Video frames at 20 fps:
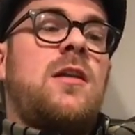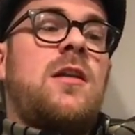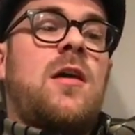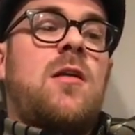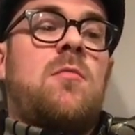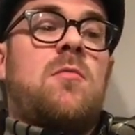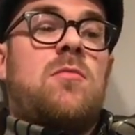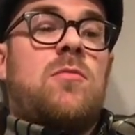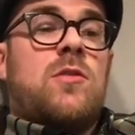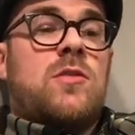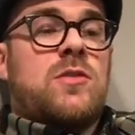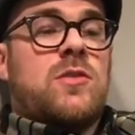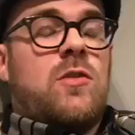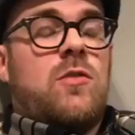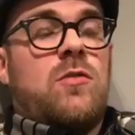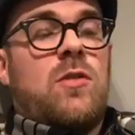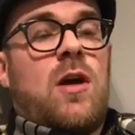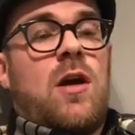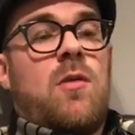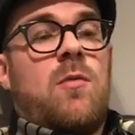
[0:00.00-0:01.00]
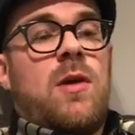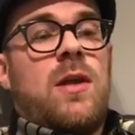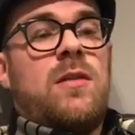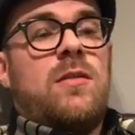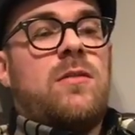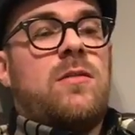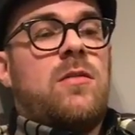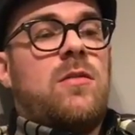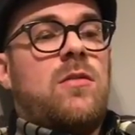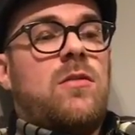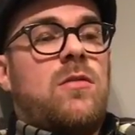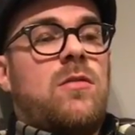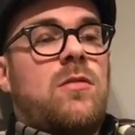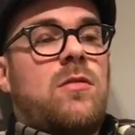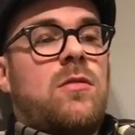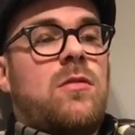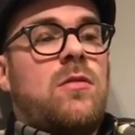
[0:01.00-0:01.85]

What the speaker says: that the school that I went to,